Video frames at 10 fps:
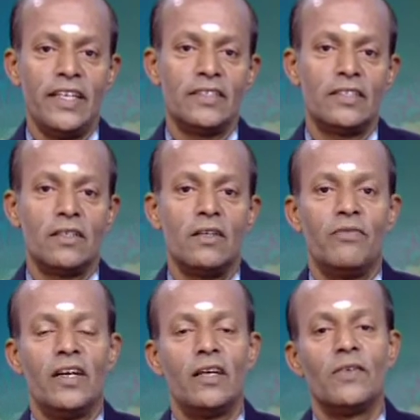is
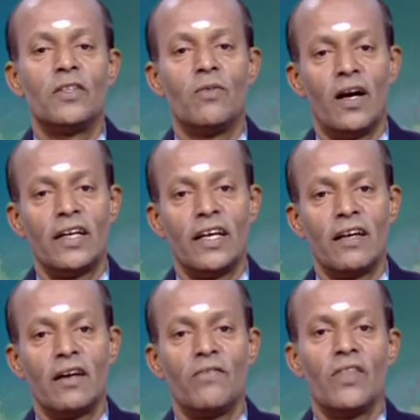filled with
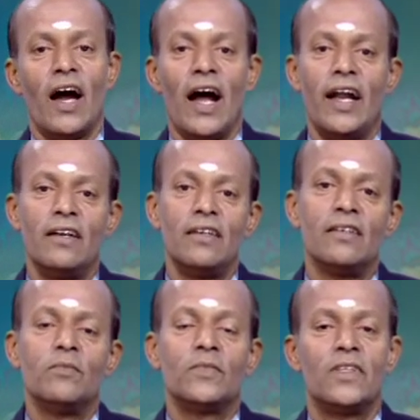water and
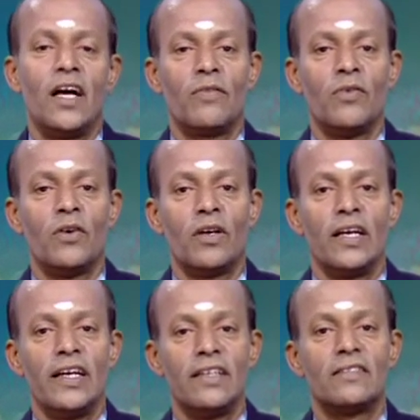therefore,
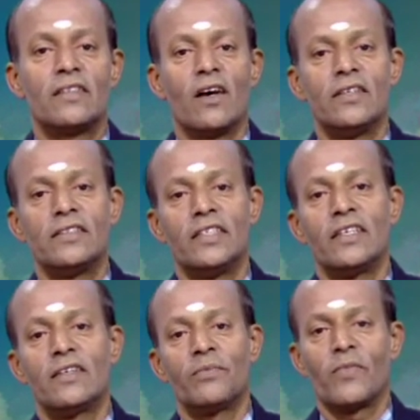it is
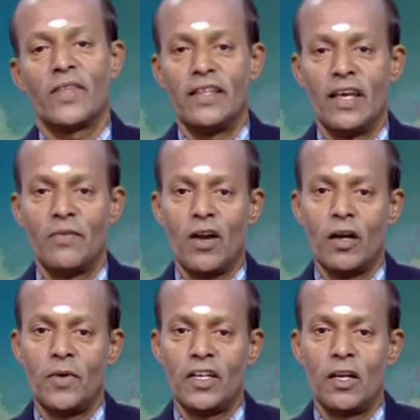causing the
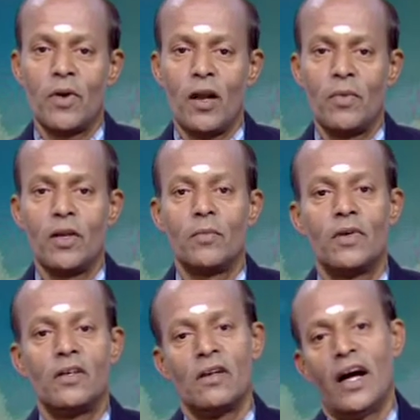environmental problem
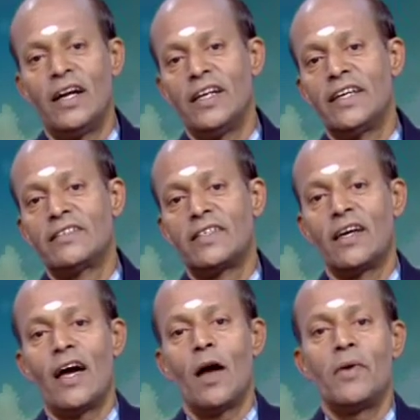and it is a
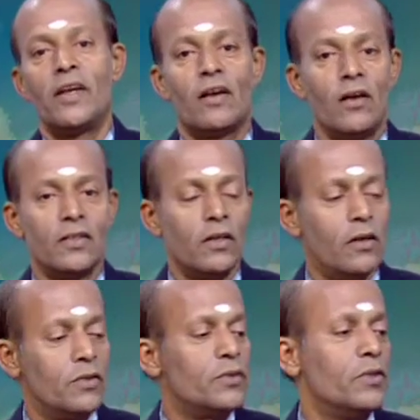habitat loss
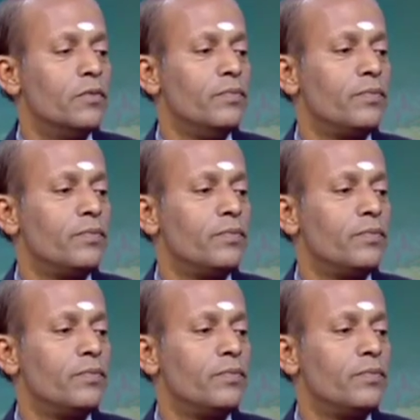also.